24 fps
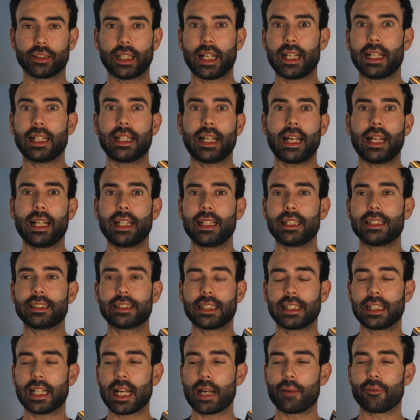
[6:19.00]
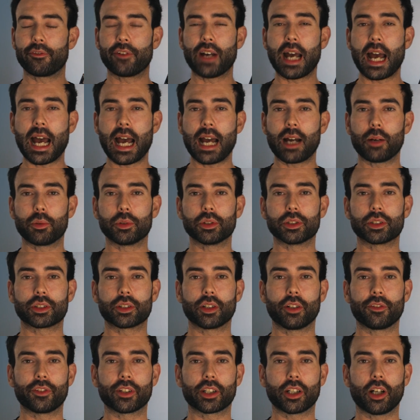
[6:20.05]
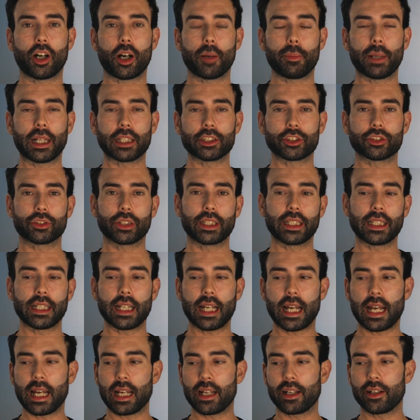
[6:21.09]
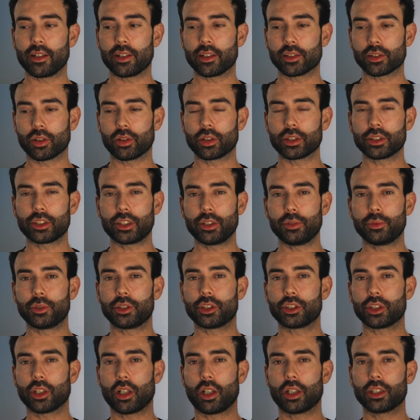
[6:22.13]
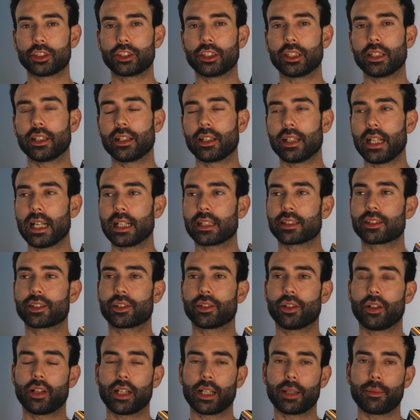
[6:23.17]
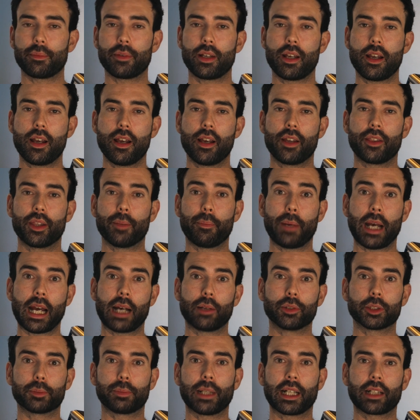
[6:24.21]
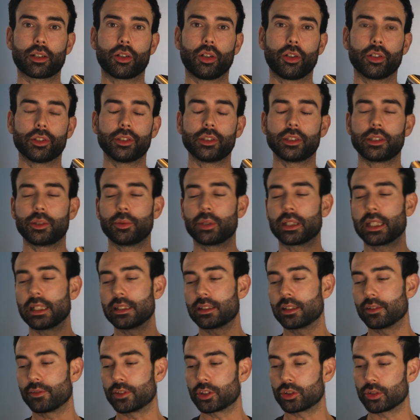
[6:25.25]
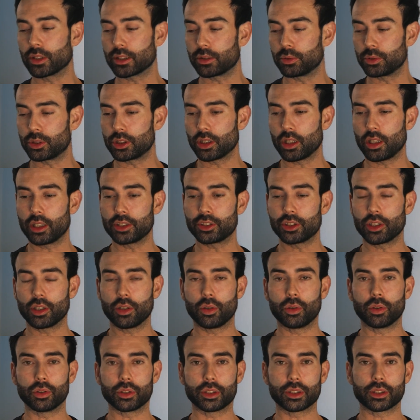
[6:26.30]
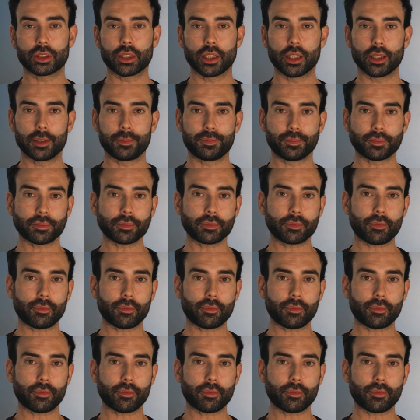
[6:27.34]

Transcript: an LED lamp for hours off a car battery, and as long as you charge it next time the power's back on, you want to get yourself a trickle charger or just a